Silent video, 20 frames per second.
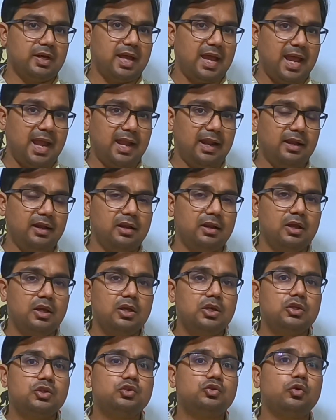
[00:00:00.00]
the hand.
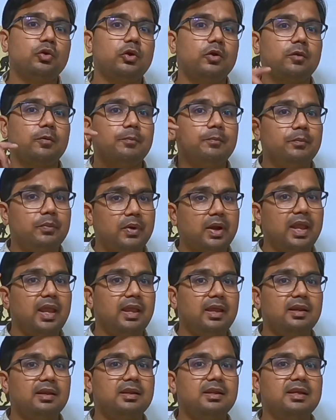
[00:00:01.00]
So your
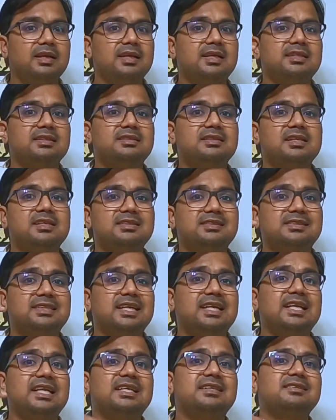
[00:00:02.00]
brain is
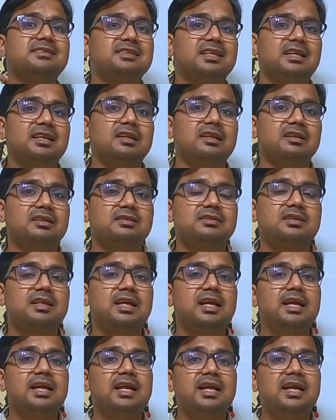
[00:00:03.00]
sending signals.